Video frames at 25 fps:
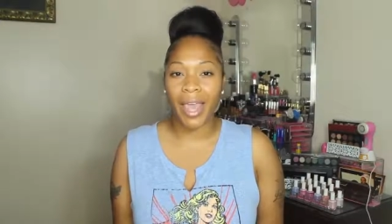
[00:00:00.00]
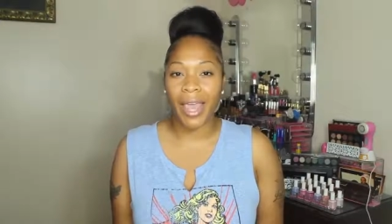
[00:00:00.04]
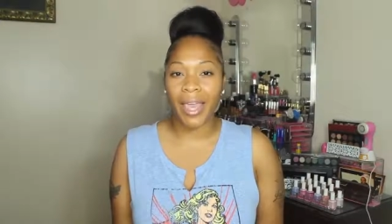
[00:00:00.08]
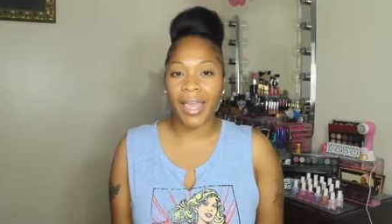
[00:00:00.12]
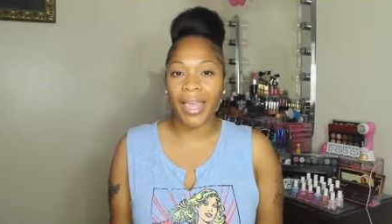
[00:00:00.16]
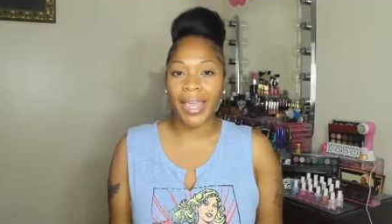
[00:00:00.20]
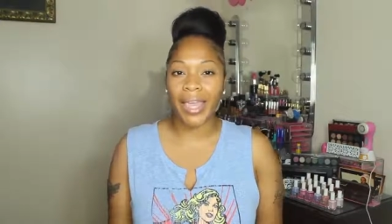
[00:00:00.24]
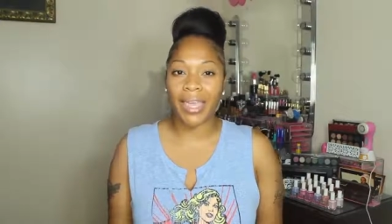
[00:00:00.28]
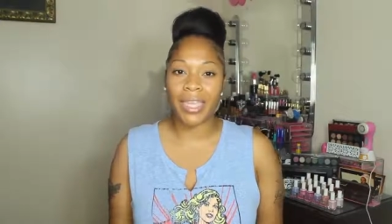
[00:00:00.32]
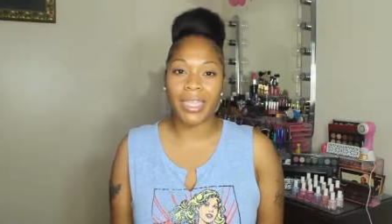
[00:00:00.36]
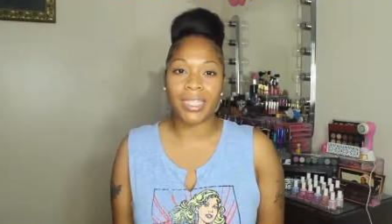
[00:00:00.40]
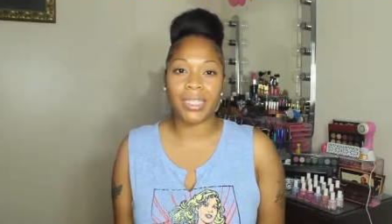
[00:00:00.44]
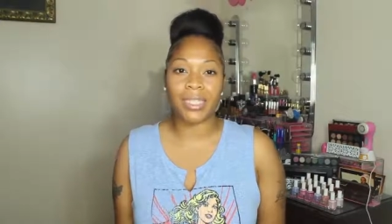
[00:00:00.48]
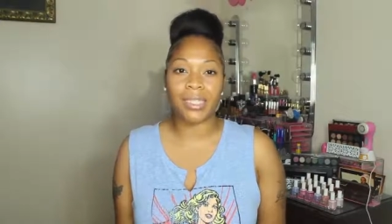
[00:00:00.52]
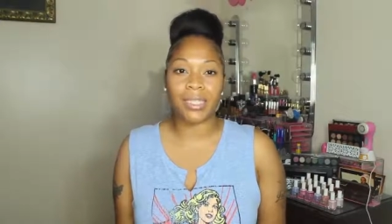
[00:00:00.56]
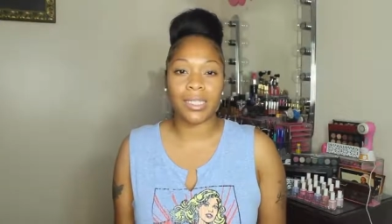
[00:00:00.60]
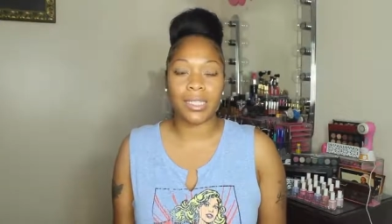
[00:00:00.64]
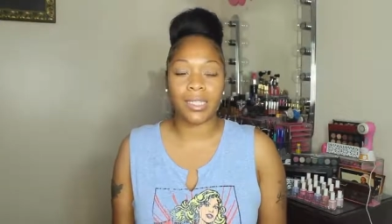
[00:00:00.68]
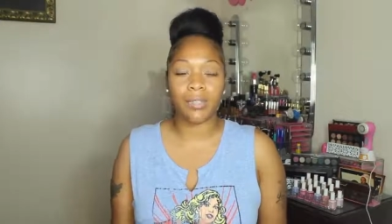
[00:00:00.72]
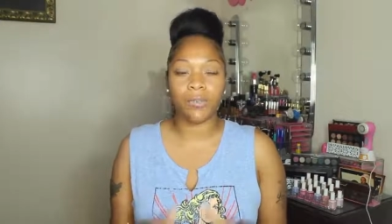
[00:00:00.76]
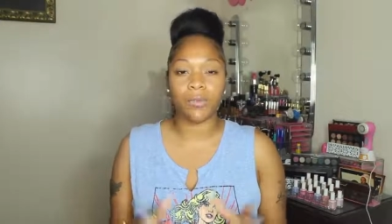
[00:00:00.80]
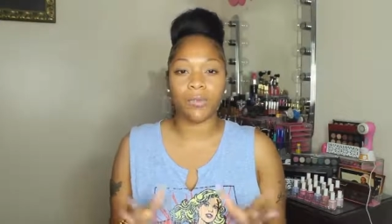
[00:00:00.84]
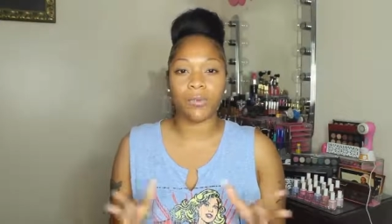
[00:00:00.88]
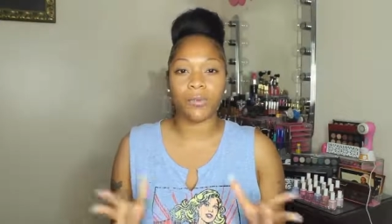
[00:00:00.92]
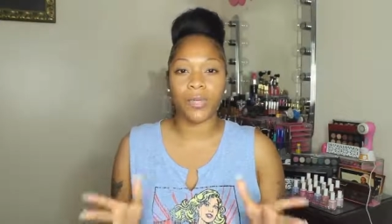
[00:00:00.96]
Now, a
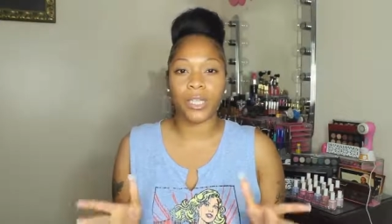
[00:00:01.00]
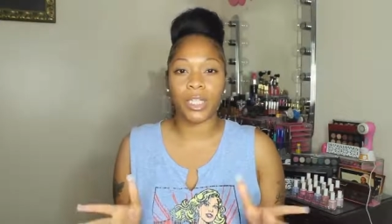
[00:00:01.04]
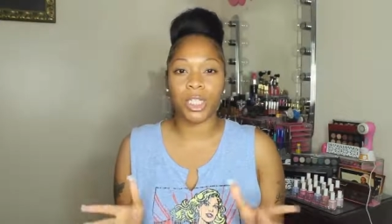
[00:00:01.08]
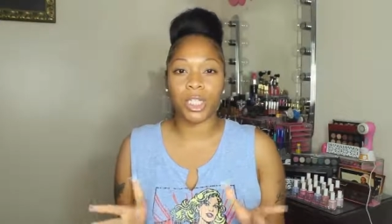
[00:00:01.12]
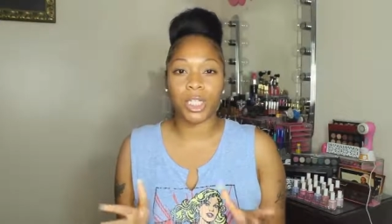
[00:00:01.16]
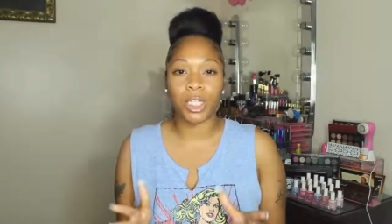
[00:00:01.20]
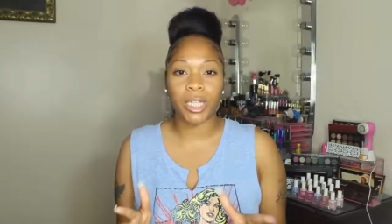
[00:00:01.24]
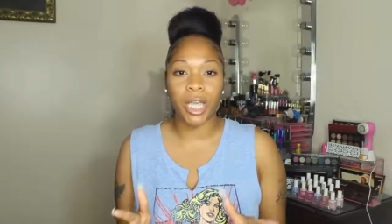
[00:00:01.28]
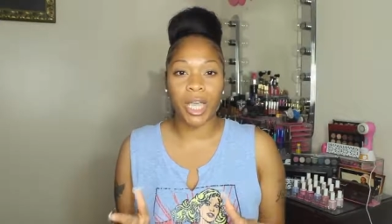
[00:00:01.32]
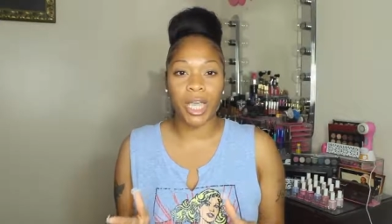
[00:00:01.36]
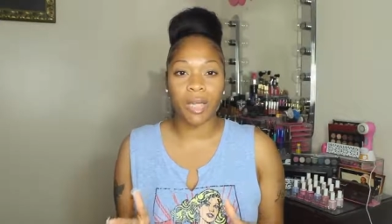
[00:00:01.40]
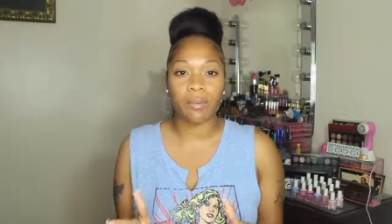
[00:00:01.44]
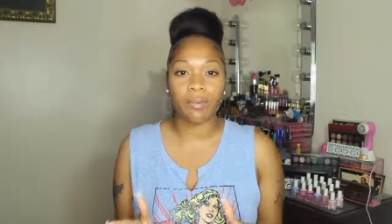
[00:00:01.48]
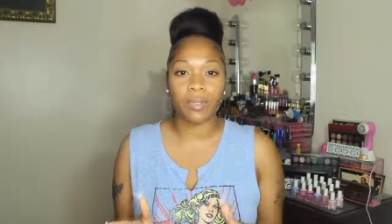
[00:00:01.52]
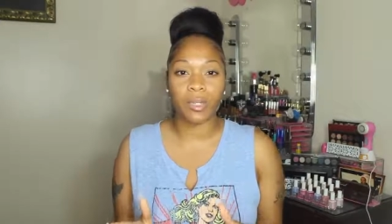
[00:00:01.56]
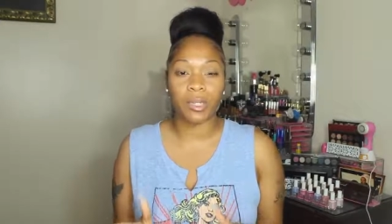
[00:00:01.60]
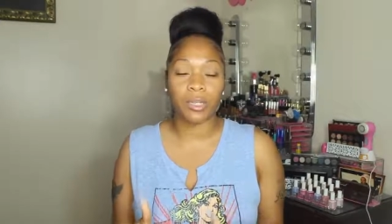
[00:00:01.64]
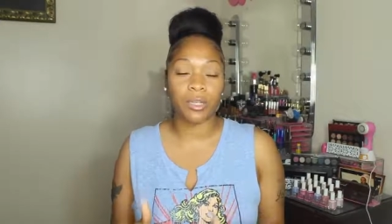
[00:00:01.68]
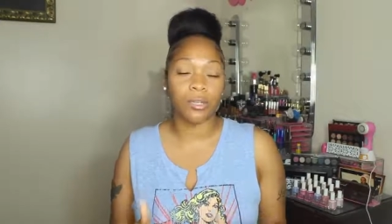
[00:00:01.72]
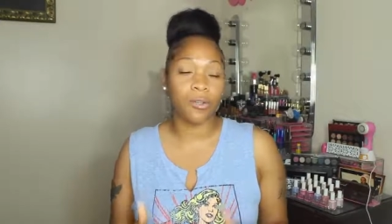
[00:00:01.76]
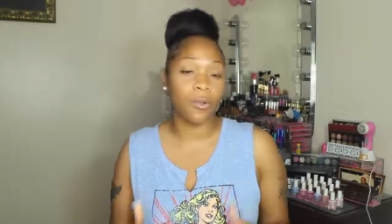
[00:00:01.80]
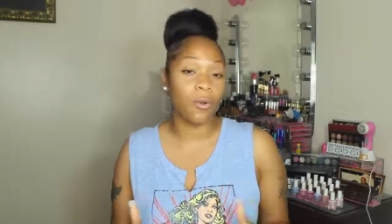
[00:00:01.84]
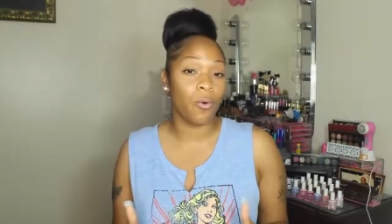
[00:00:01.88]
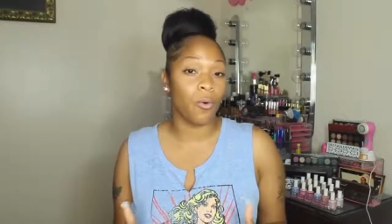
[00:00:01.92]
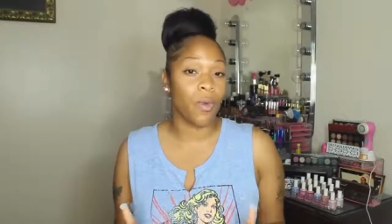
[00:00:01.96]
waist cincher is
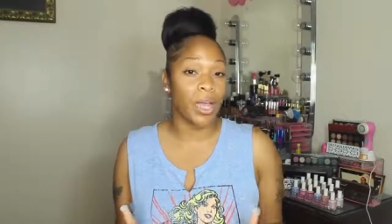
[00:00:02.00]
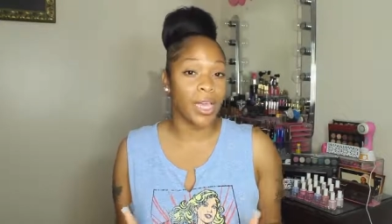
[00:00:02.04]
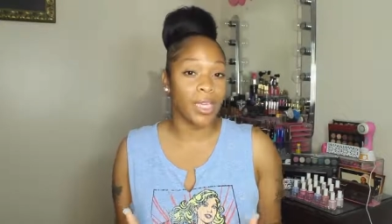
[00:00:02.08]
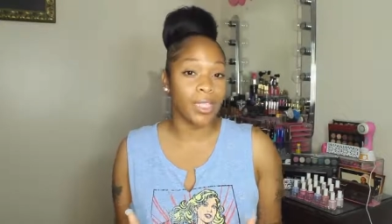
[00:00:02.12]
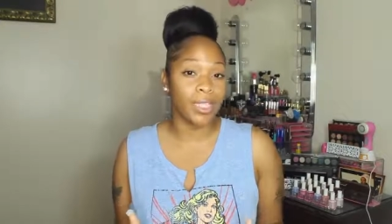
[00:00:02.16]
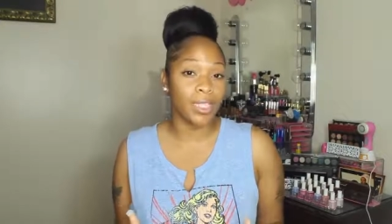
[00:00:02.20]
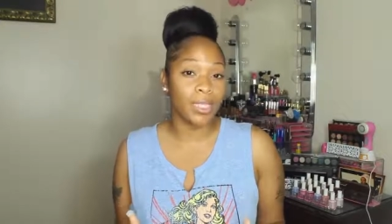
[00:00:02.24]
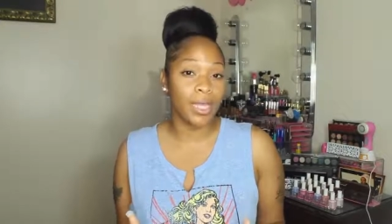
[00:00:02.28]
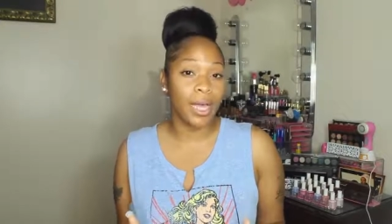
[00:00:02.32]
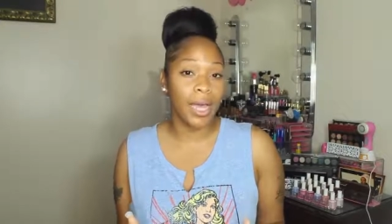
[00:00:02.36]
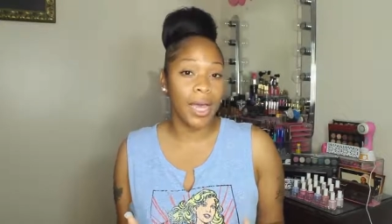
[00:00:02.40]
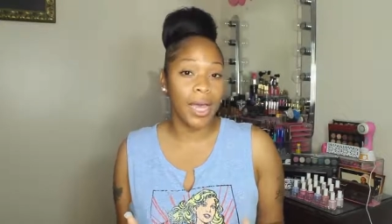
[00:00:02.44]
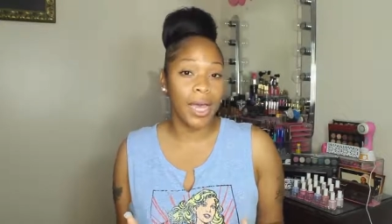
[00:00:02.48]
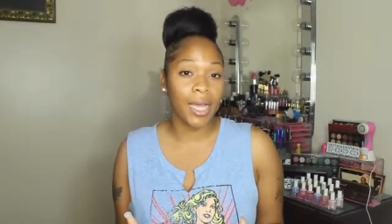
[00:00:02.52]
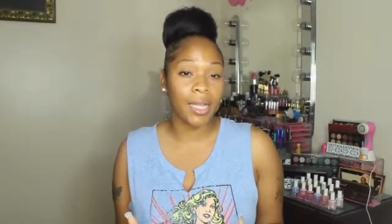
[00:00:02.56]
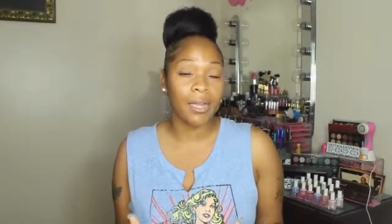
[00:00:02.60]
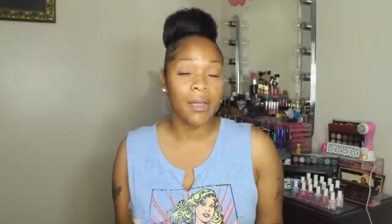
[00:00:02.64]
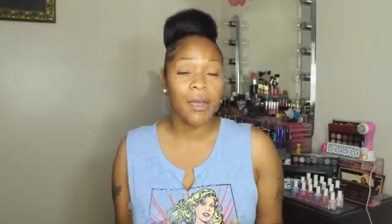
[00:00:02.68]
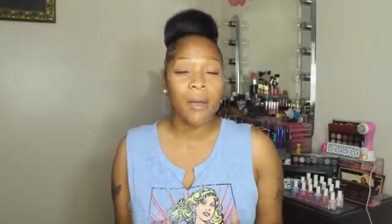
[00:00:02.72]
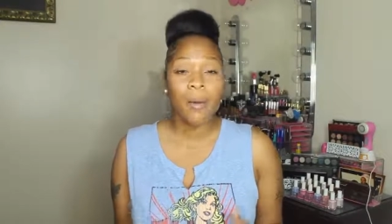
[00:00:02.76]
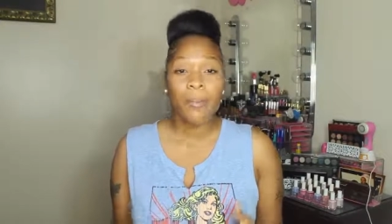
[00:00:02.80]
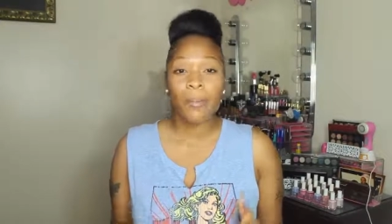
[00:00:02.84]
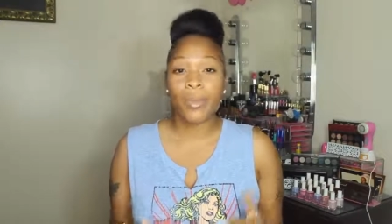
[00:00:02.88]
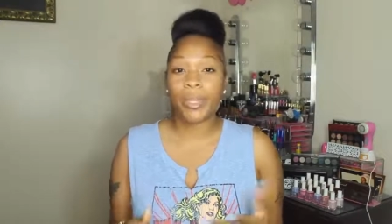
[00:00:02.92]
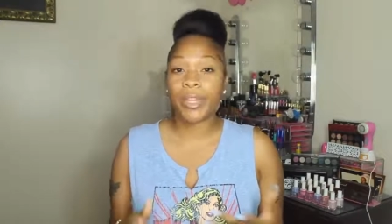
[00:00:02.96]
not a
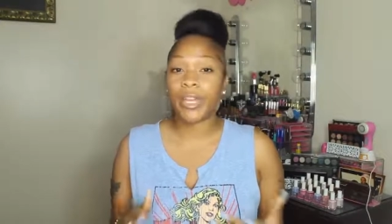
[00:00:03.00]
corset.